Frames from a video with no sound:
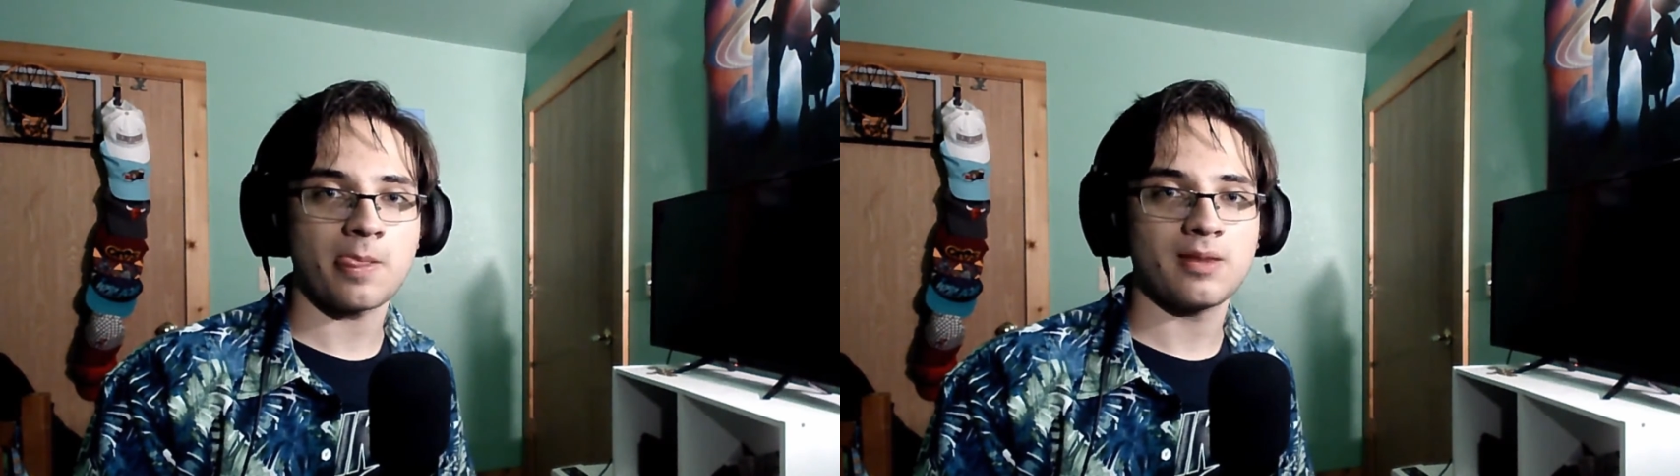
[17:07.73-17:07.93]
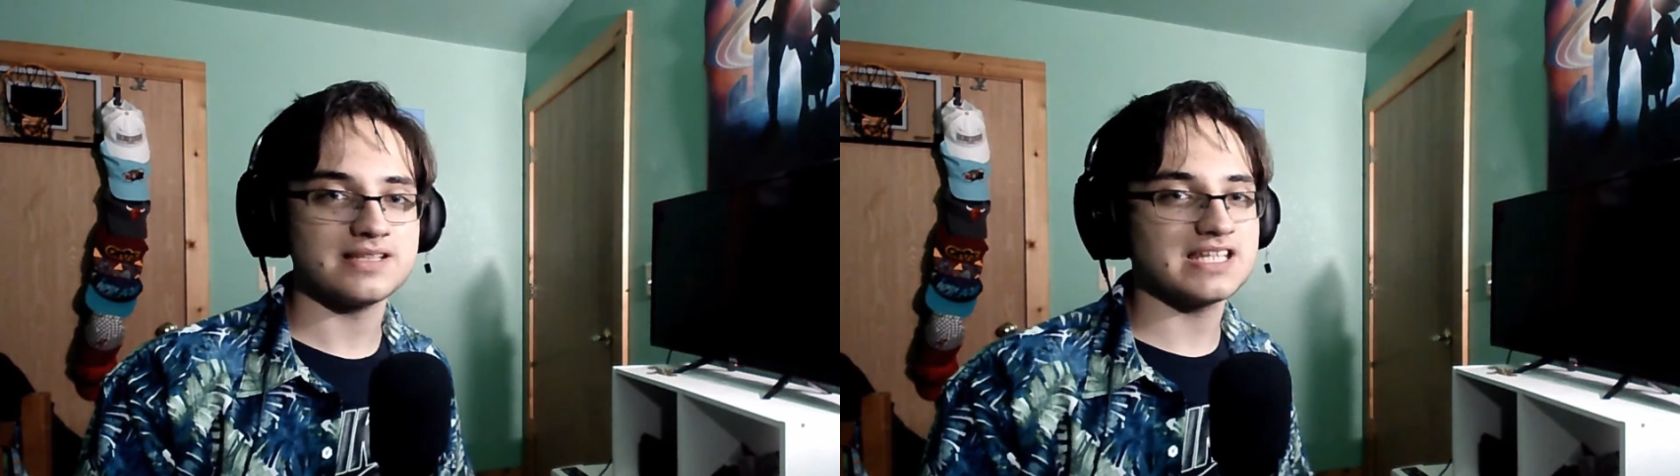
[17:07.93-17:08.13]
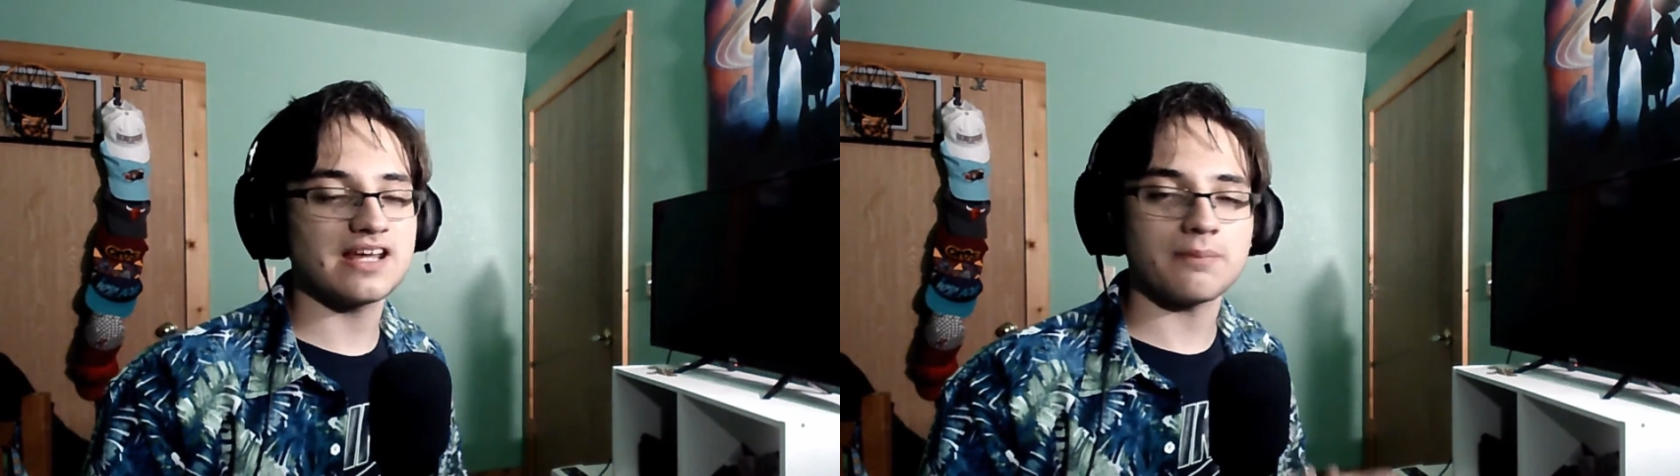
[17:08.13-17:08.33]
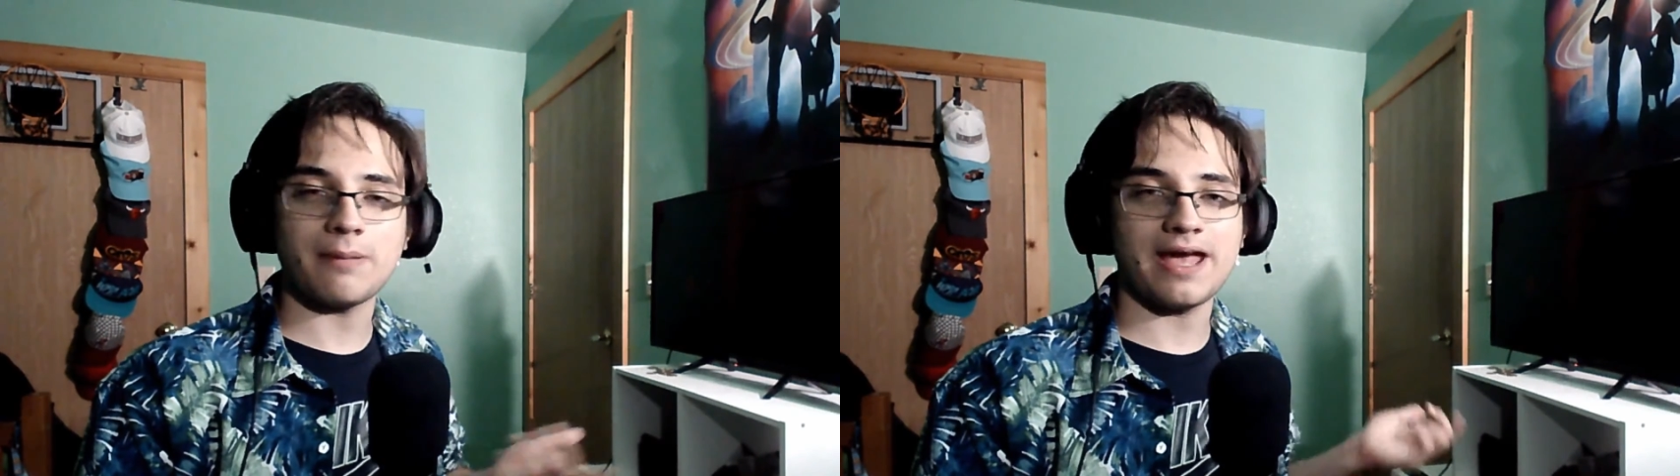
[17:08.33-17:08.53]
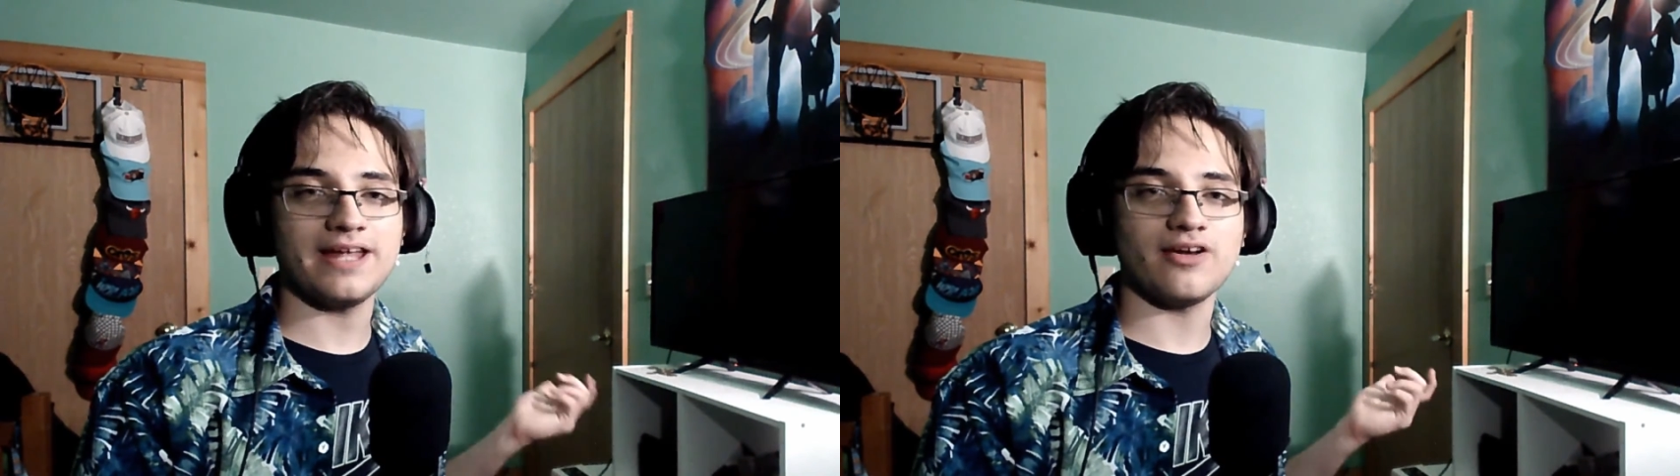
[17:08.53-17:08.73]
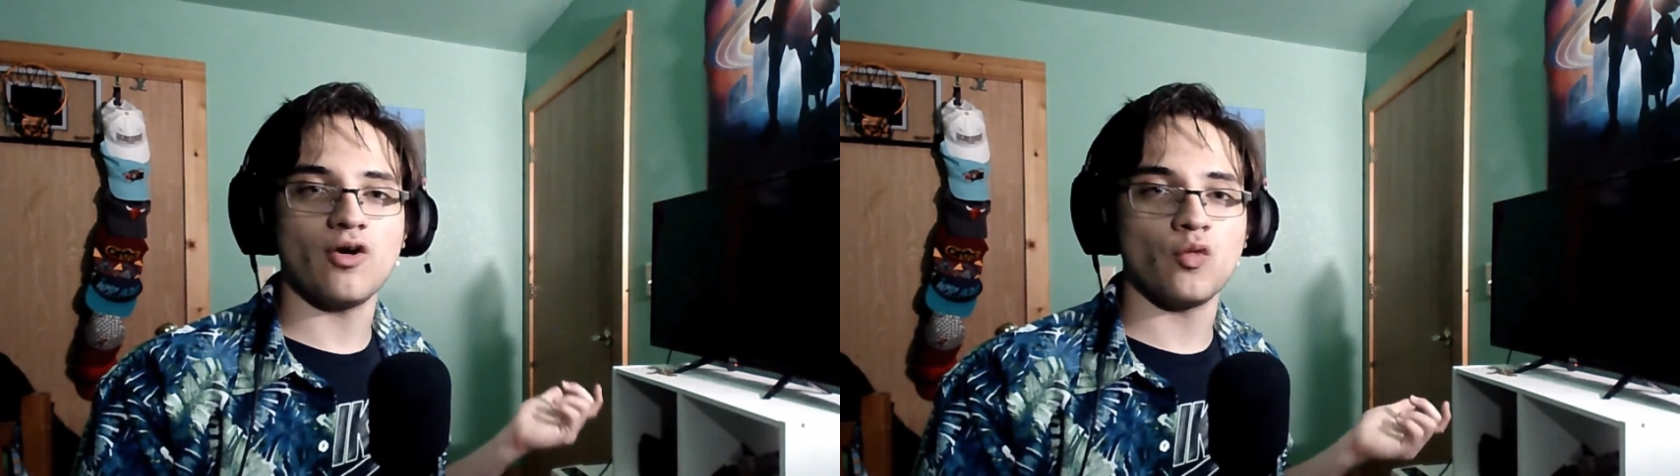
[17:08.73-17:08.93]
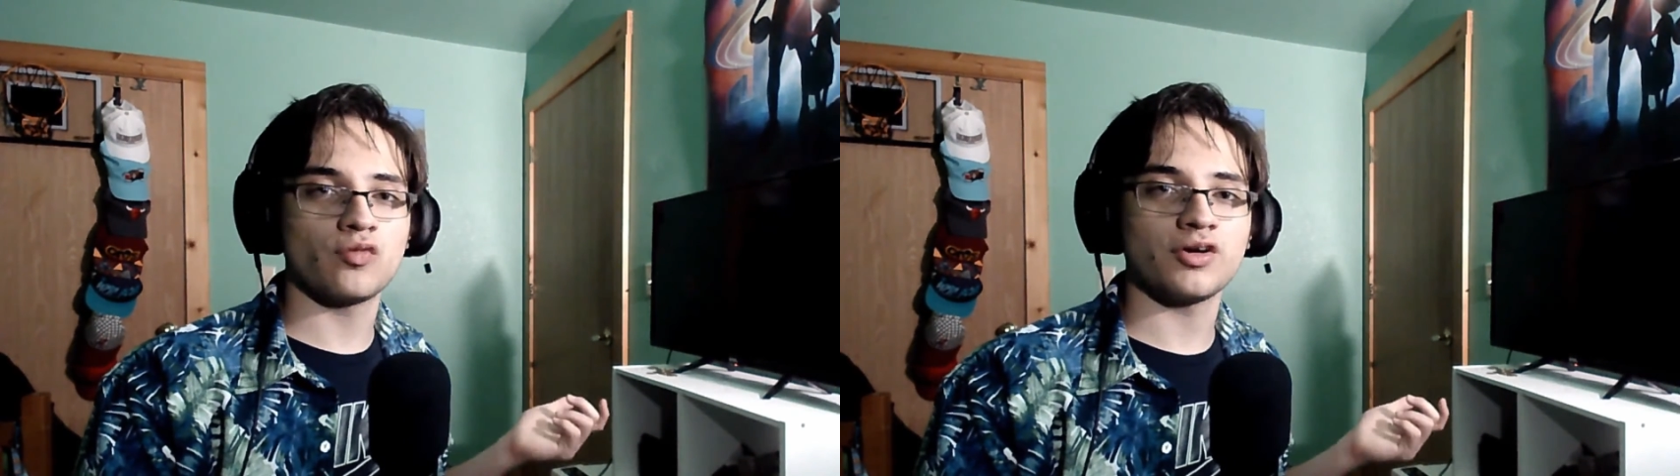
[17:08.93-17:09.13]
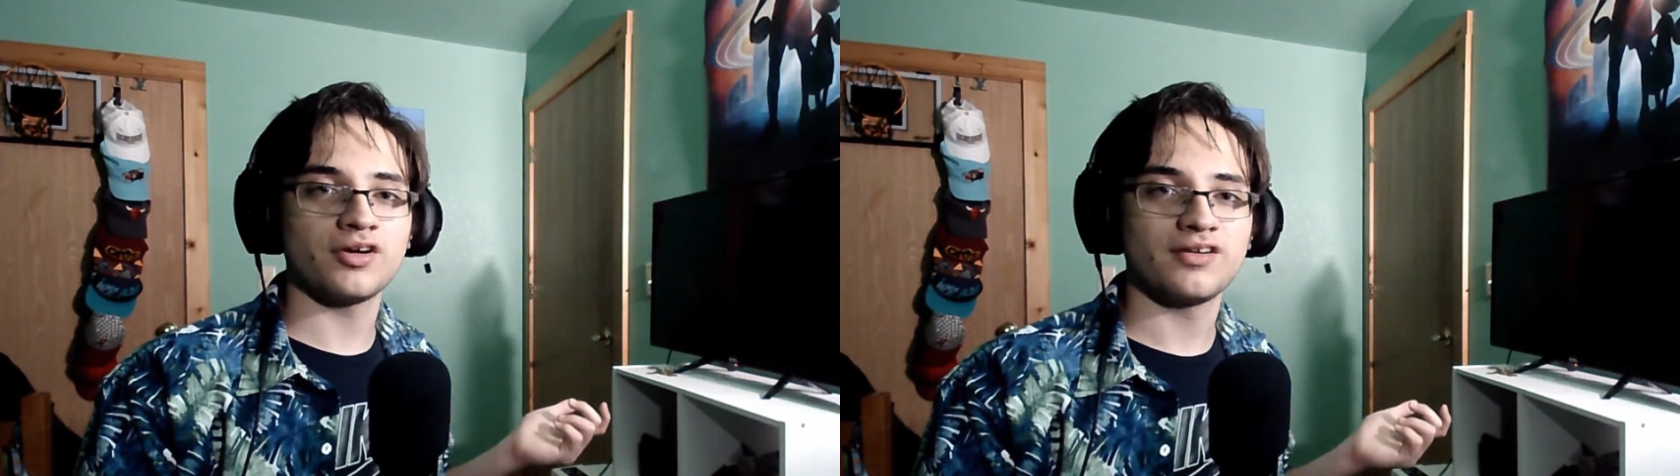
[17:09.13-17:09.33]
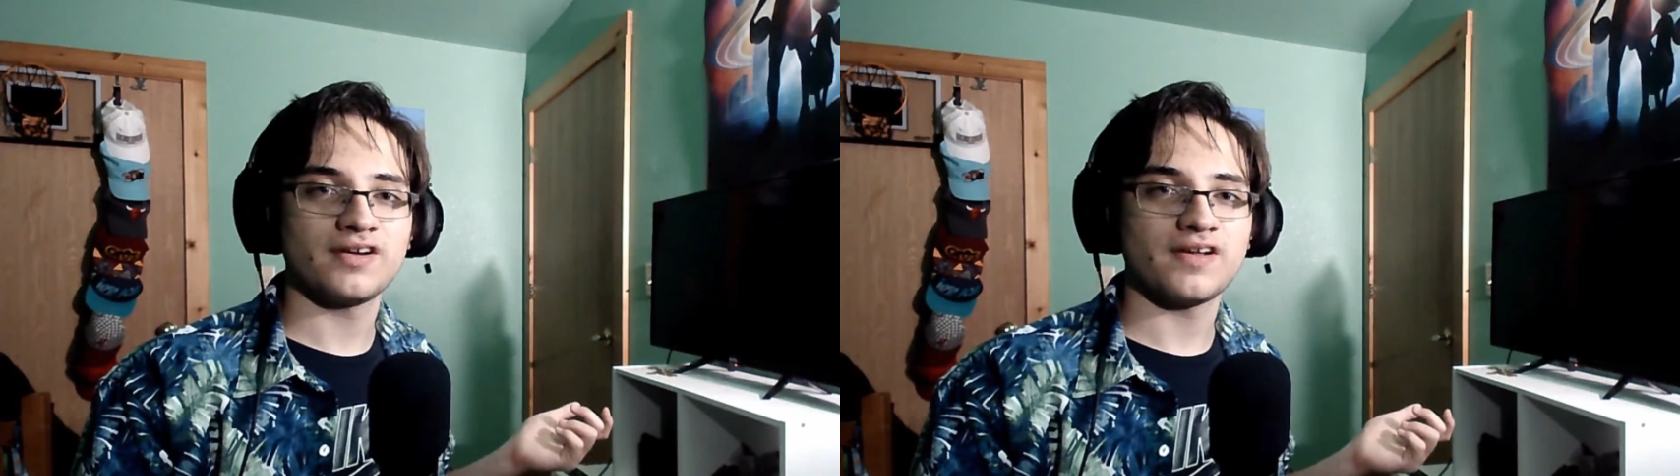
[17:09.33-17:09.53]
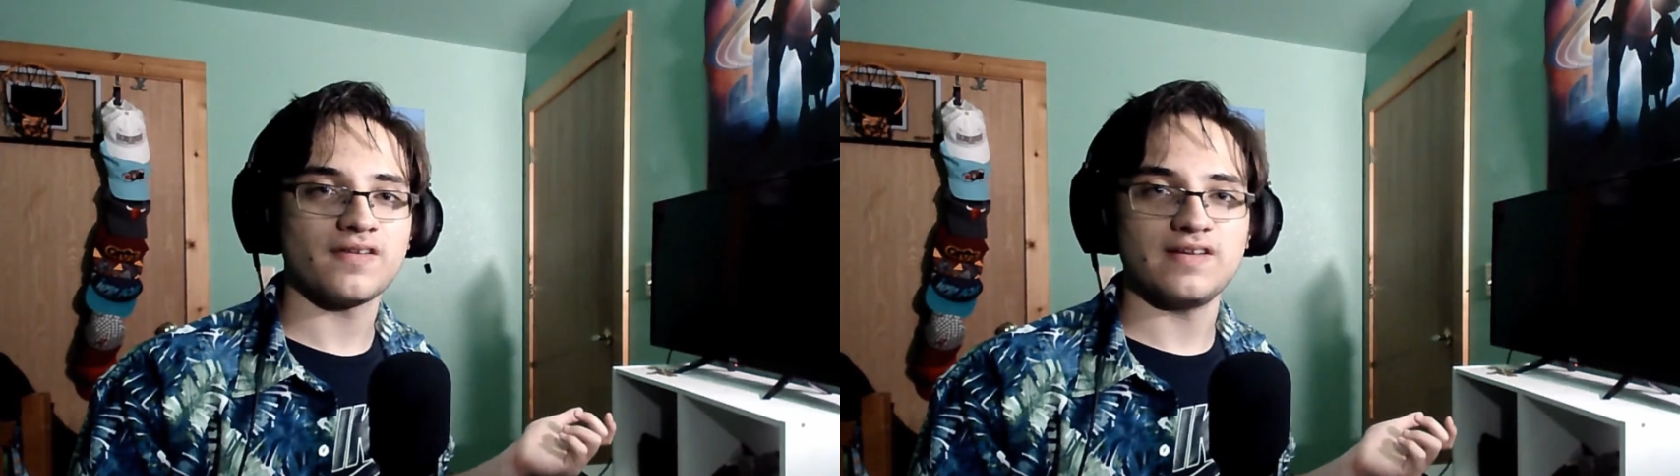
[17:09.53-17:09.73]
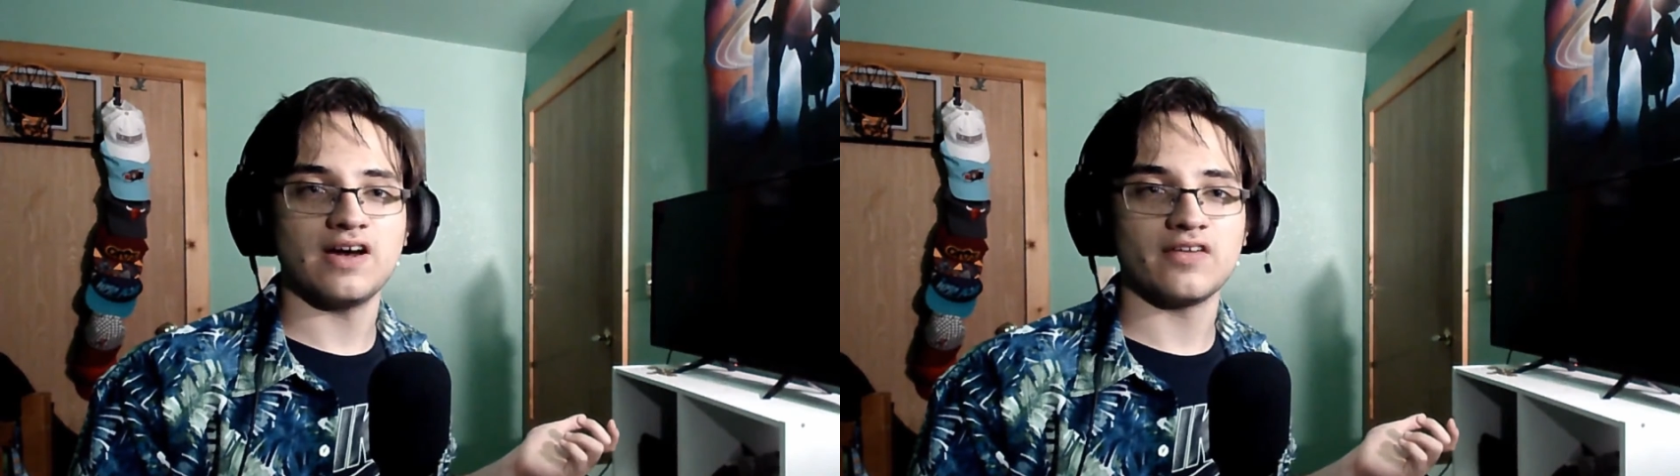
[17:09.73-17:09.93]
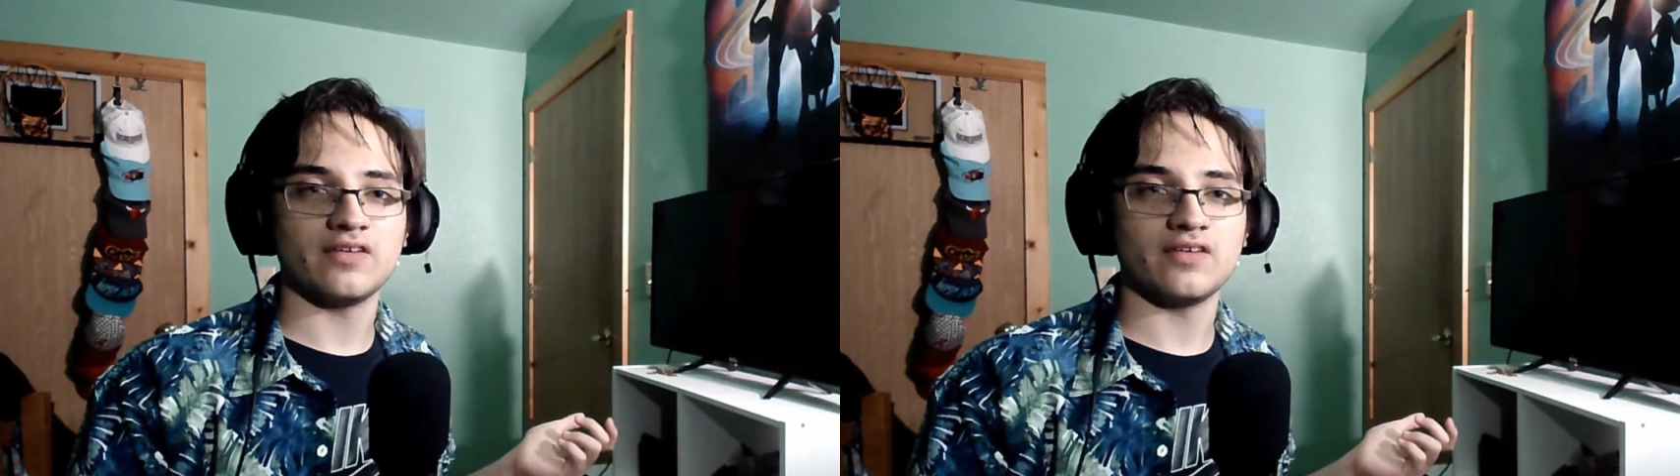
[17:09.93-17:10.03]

Is he gonna paint over the other